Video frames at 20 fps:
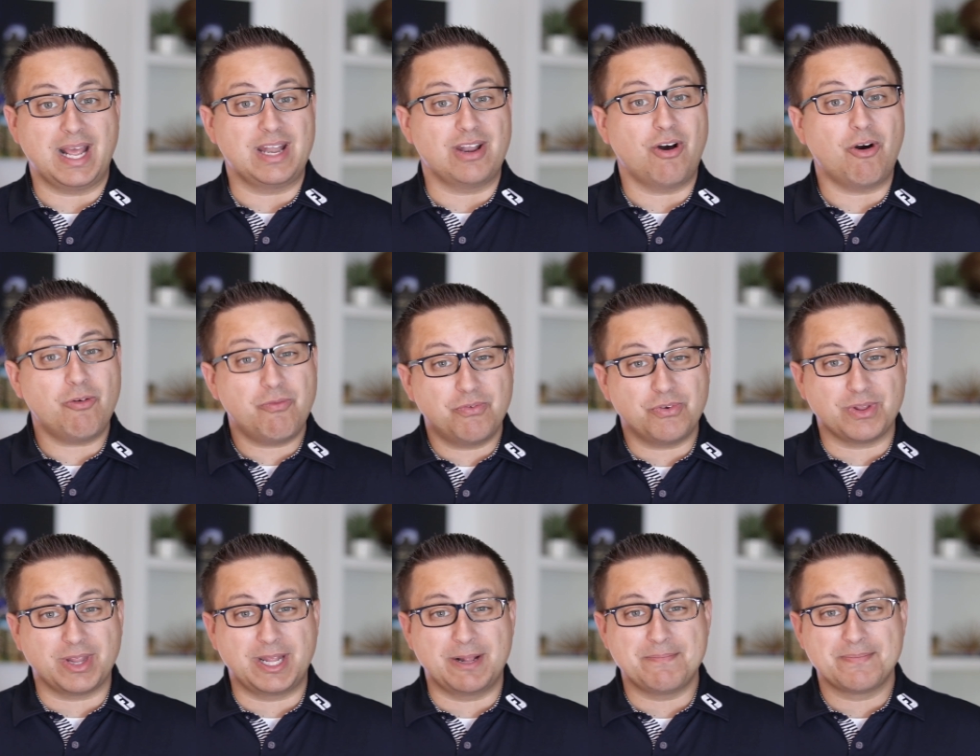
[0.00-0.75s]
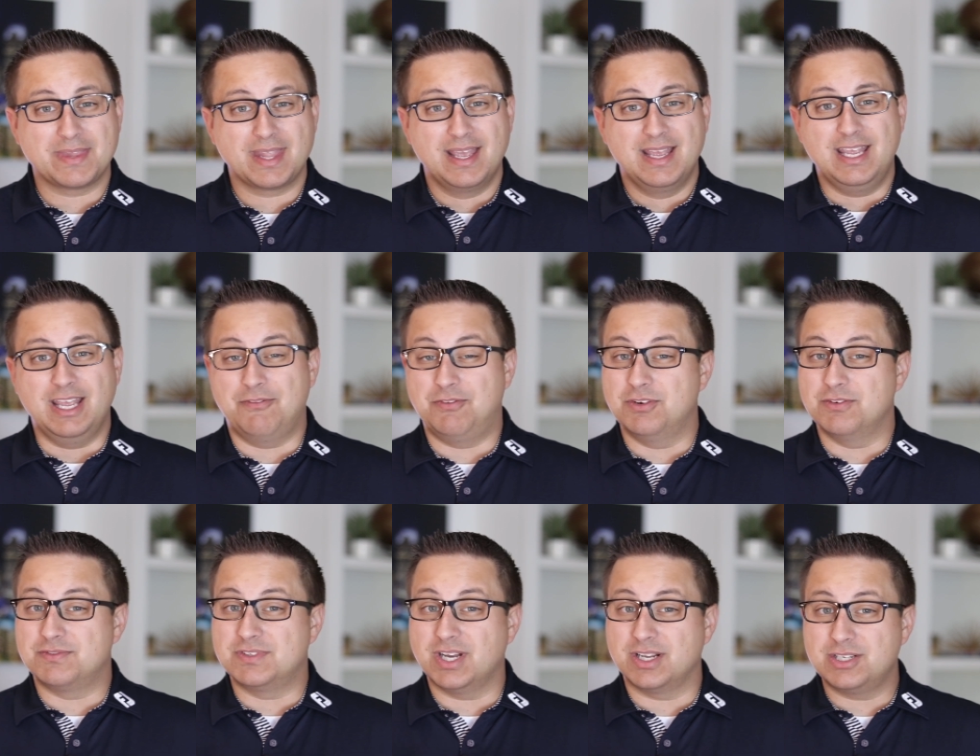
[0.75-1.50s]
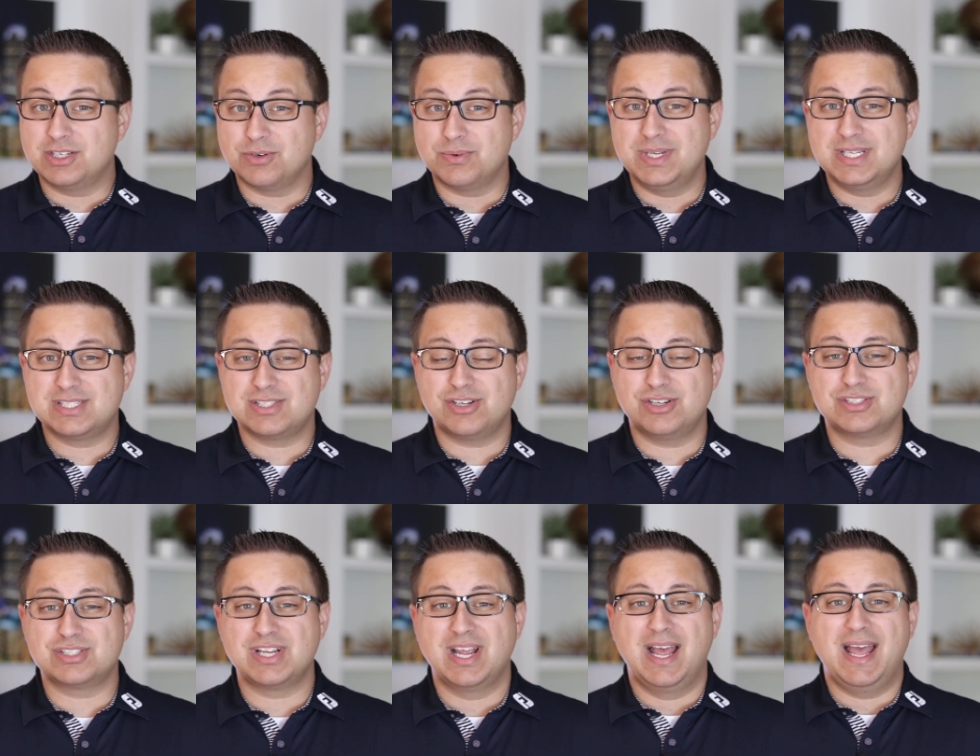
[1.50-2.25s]
And hopefully, if you've done your
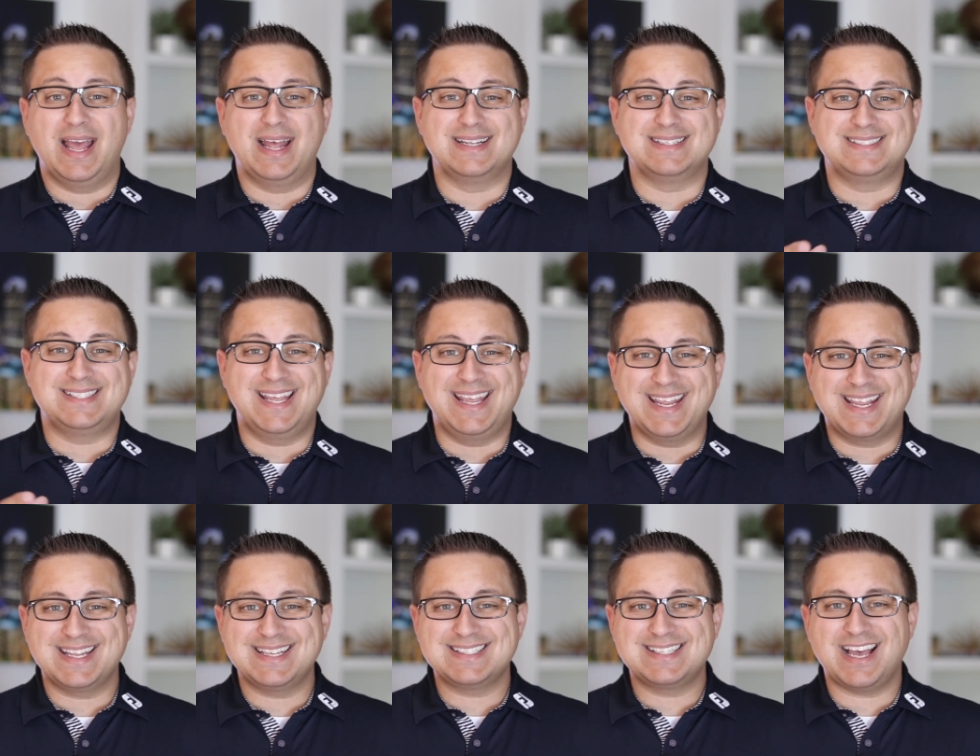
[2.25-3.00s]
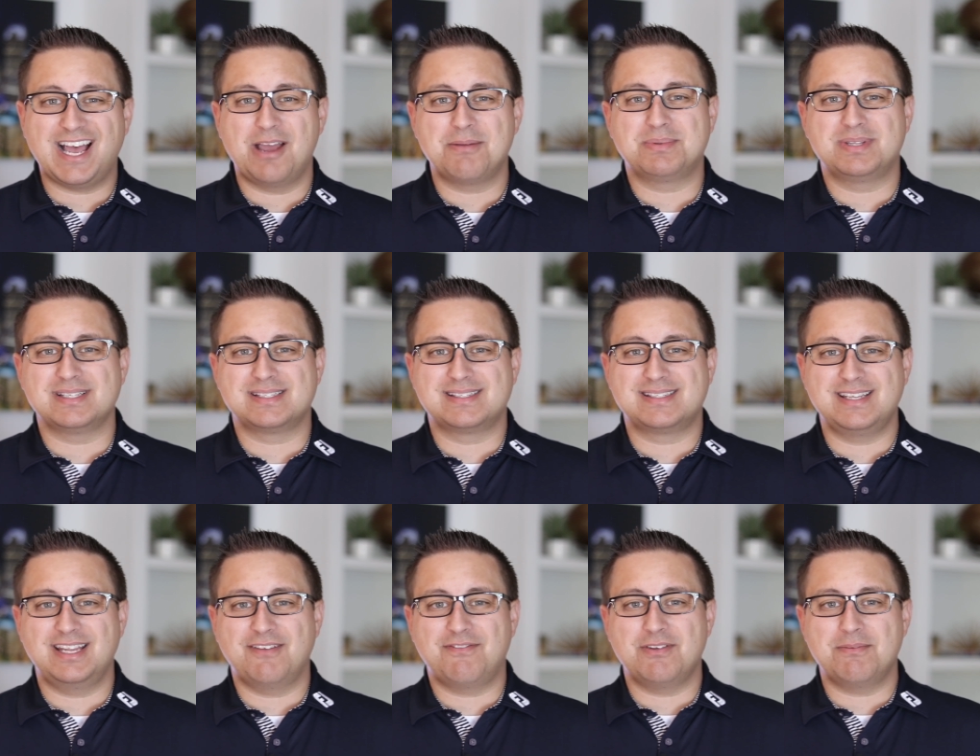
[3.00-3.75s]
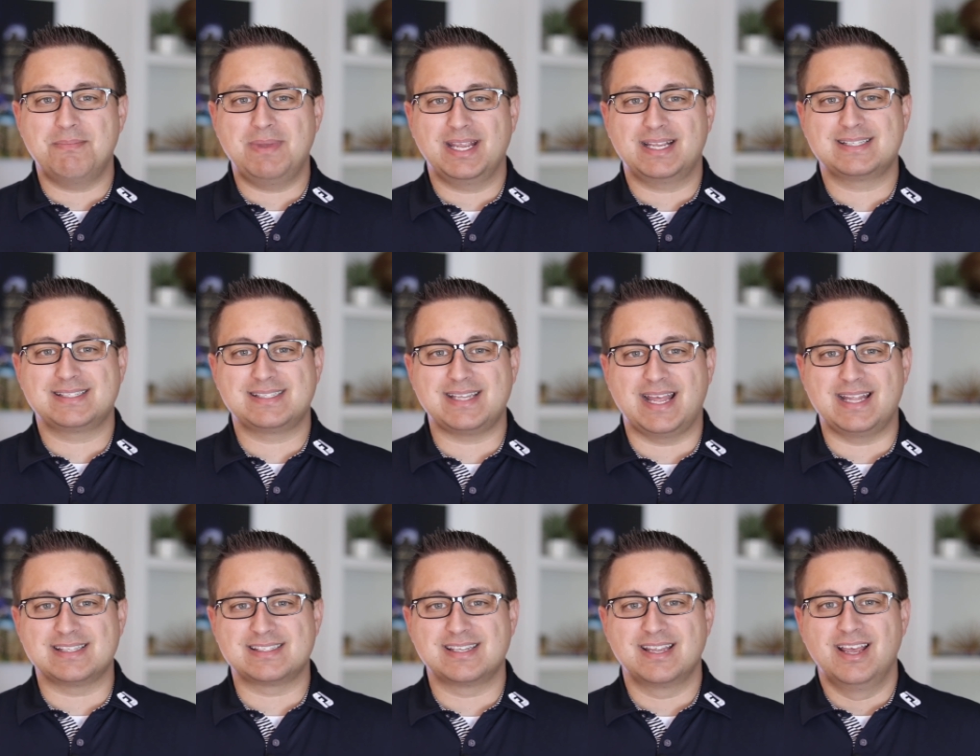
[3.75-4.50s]
research and taken time to see if it makes
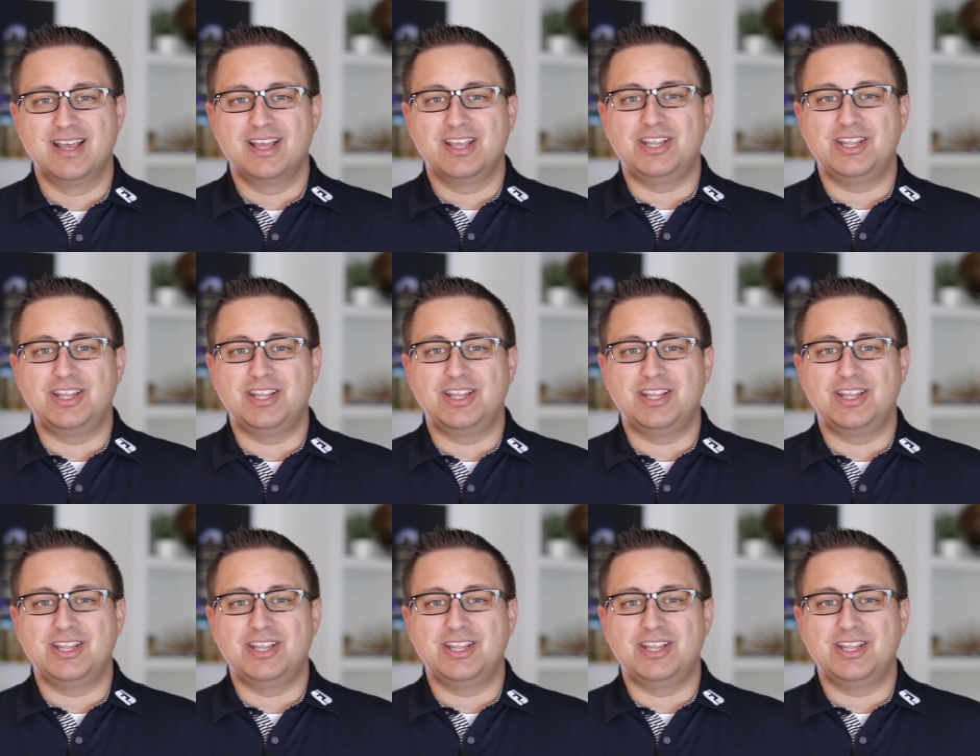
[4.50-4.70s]
sense,